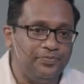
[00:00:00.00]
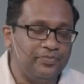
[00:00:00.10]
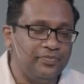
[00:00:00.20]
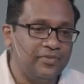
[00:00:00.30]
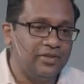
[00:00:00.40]

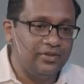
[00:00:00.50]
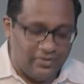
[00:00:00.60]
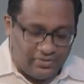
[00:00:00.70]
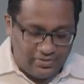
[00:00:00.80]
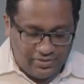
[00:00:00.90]
after
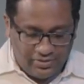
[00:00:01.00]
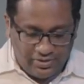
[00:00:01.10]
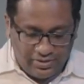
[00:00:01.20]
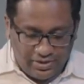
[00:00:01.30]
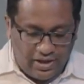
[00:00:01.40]
desire
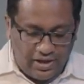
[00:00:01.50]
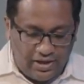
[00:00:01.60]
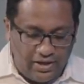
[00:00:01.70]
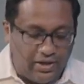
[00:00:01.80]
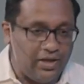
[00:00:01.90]
has
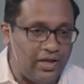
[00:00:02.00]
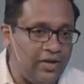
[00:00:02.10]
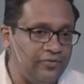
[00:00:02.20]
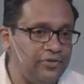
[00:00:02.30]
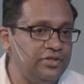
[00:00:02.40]
conceived,
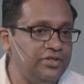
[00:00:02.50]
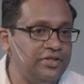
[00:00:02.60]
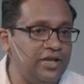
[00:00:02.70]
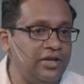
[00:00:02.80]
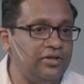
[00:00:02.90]

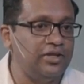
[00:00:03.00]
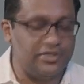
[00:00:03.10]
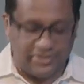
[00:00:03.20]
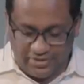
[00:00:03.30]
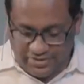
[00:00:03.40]
it
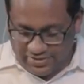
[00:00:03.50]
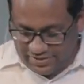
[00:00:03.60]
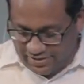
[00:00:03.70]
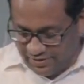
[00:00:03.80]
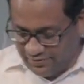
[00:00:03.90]
gives
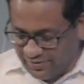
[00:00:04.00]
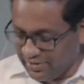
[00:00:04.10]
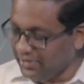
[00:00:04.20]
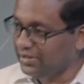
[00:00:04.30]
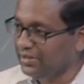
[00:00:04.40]
birth
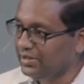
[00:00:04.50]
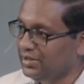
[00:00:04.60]
to sin.